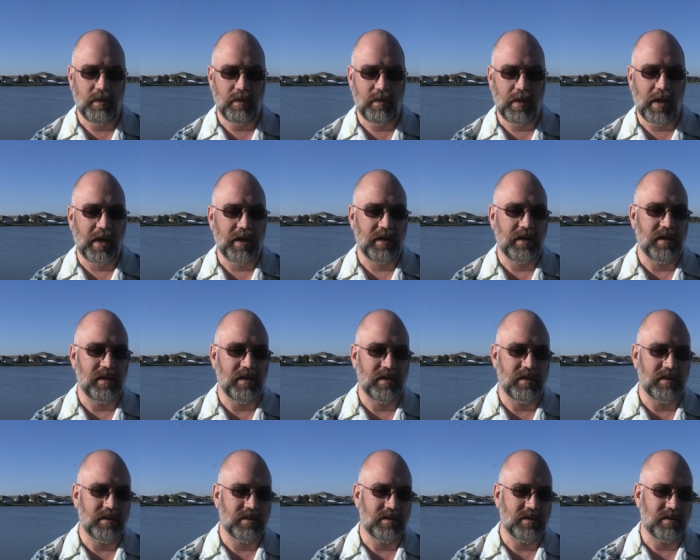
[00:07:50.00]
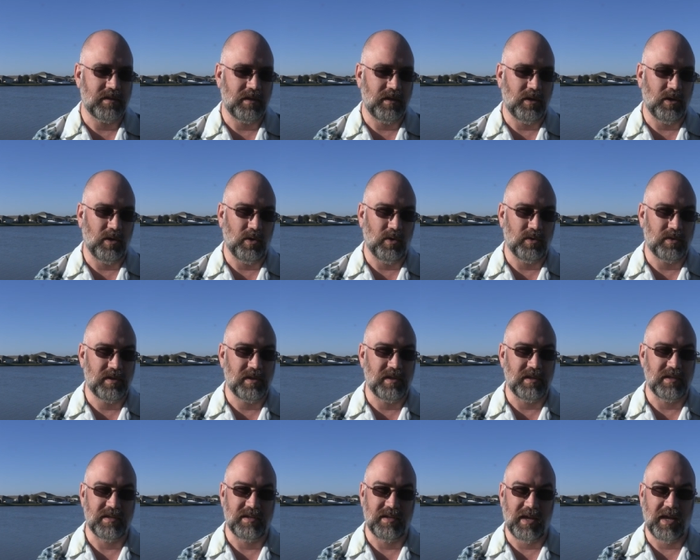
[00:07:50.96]
that is you know to
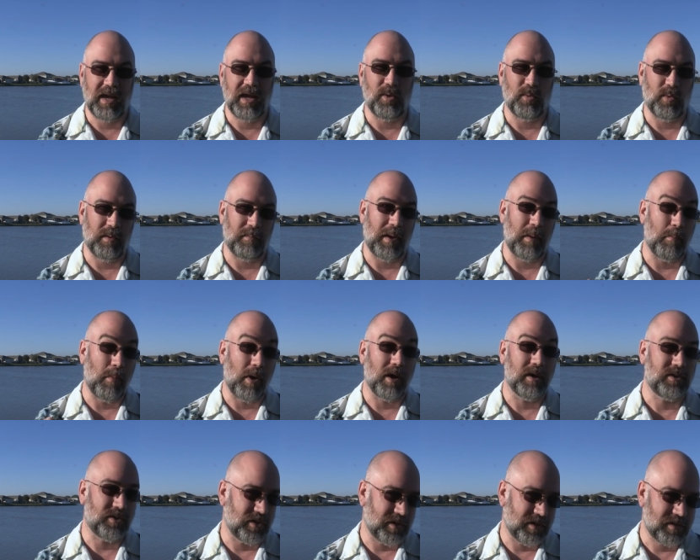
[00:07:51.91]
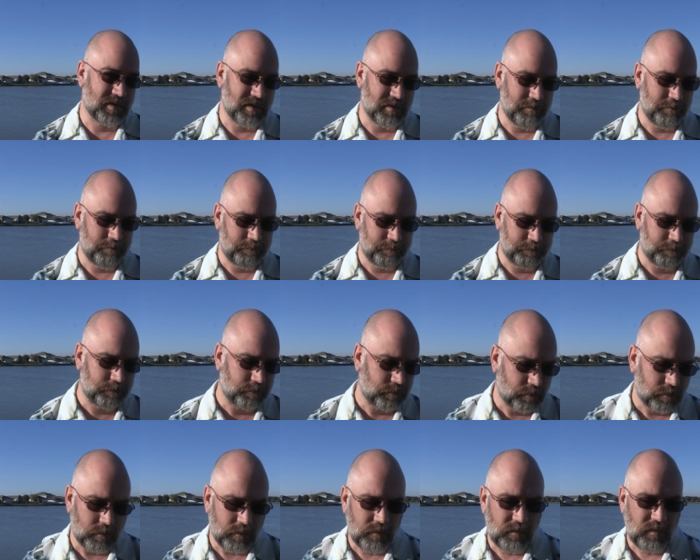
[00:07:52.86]
this day one of my mantras.
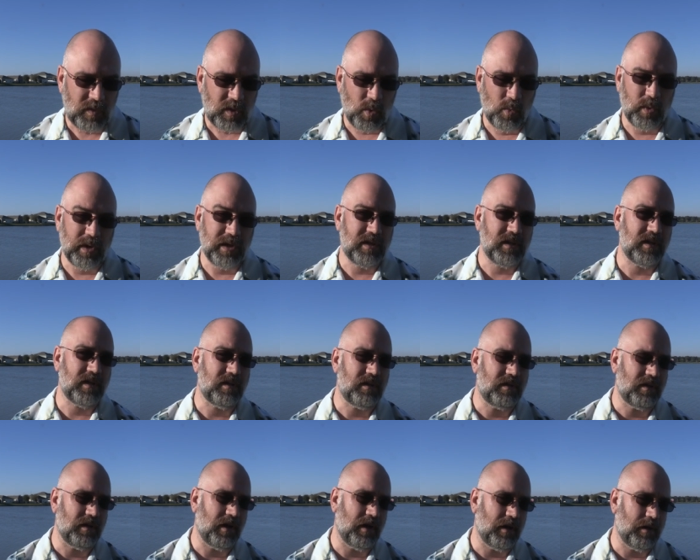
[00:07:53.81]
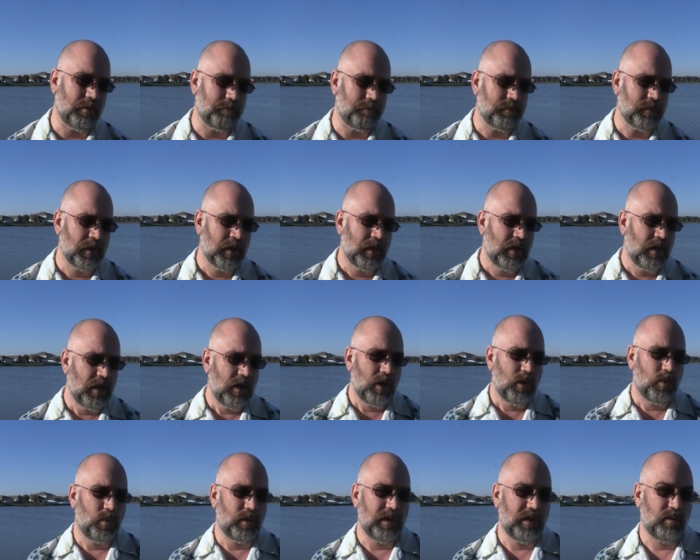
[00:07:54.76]
We did um,
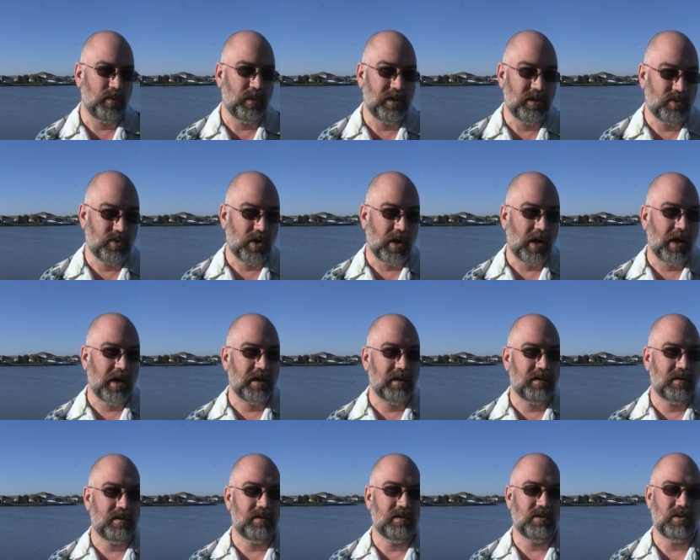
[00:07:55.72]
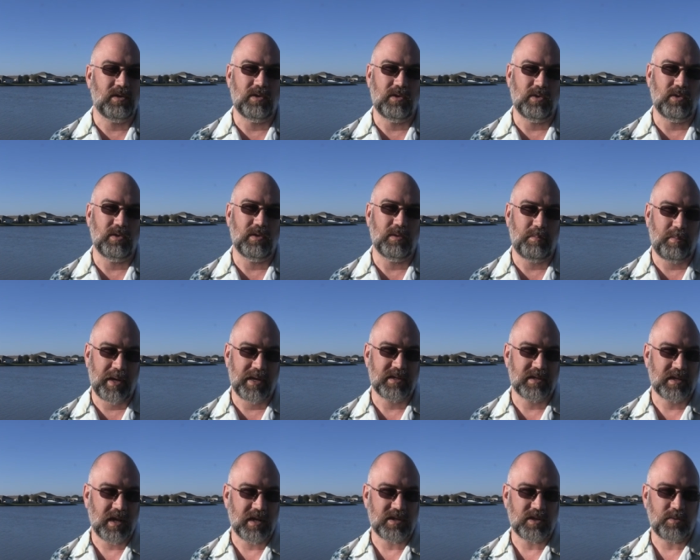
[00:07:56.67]
we we tried to do the
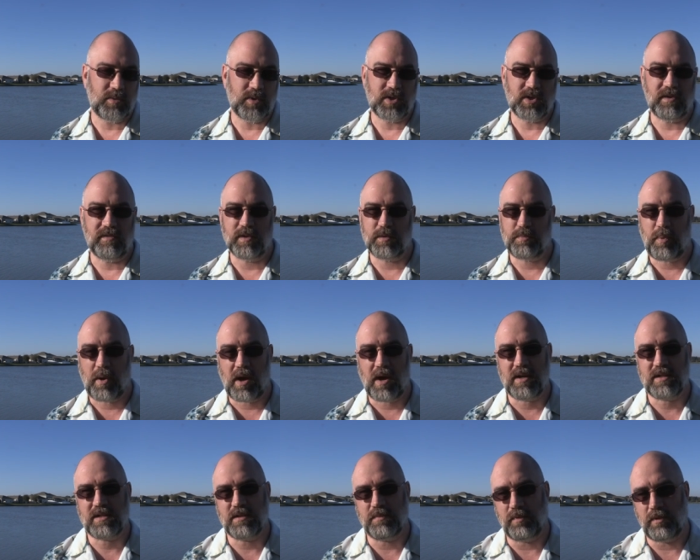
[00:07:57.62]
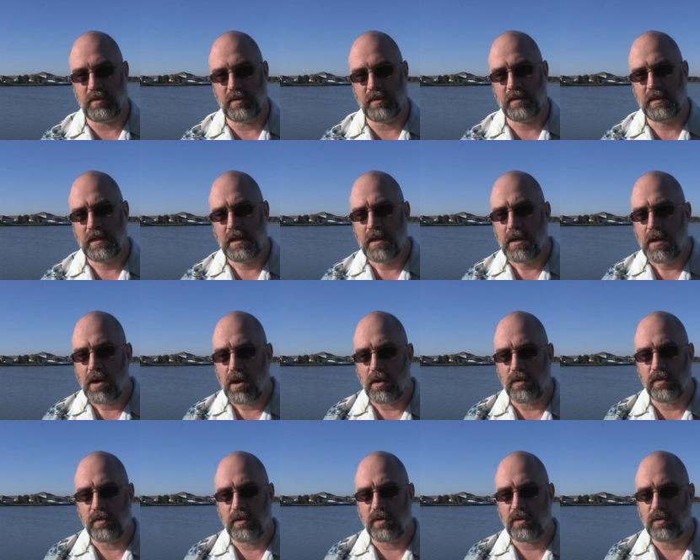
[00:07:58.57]
best customer service possible,
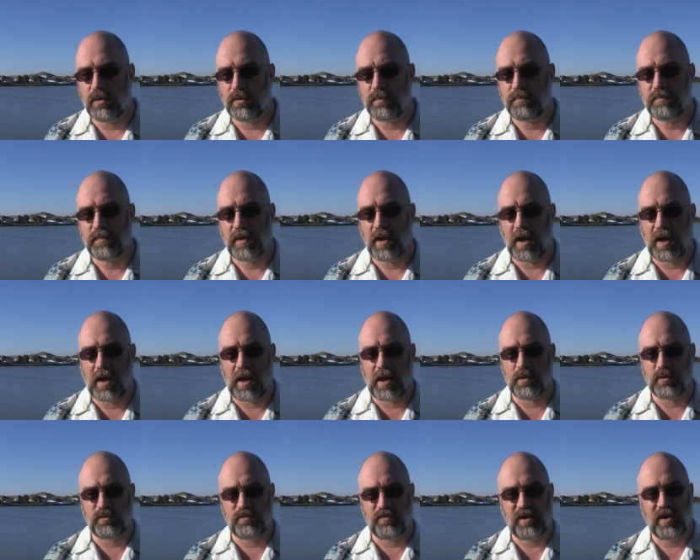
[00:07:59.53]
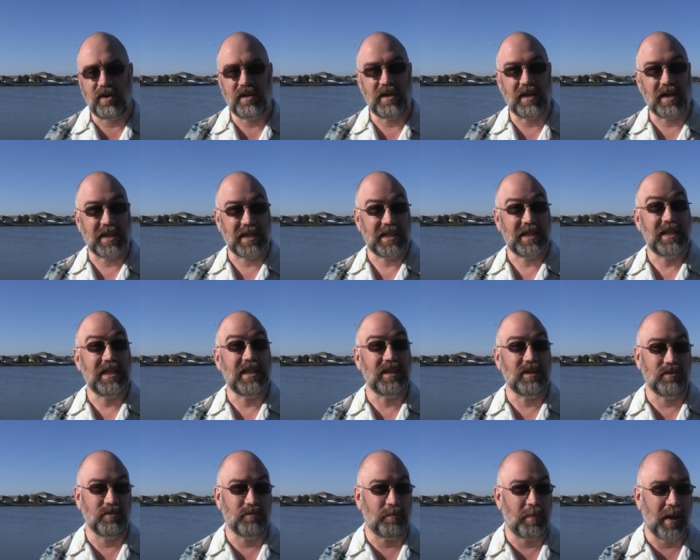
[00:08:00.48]
although I was very
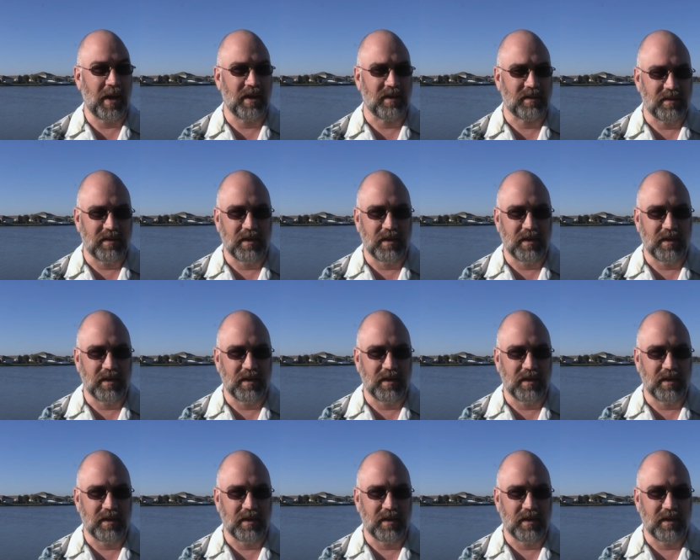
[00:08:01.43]
naive back